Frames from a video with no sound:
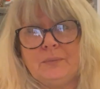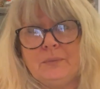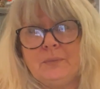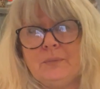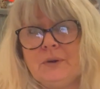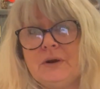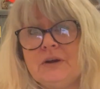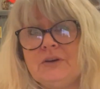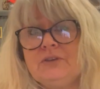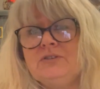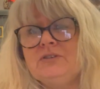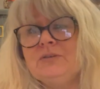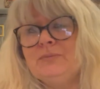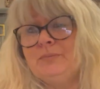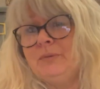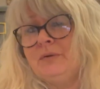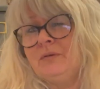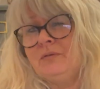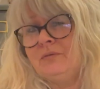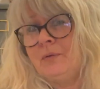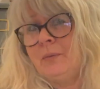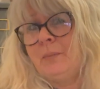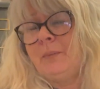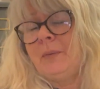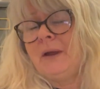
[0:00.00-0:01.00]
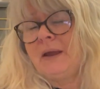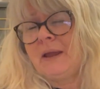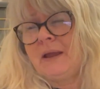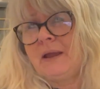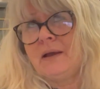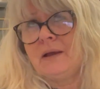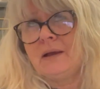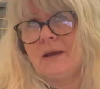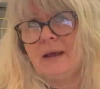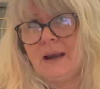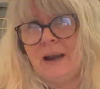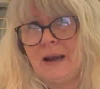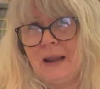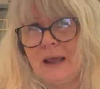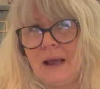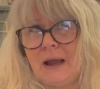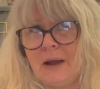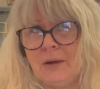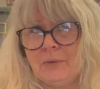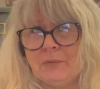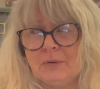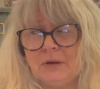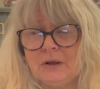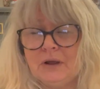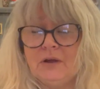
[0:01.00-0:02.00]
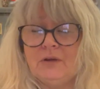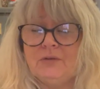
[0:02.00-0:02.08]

when it should be Rebecca Clow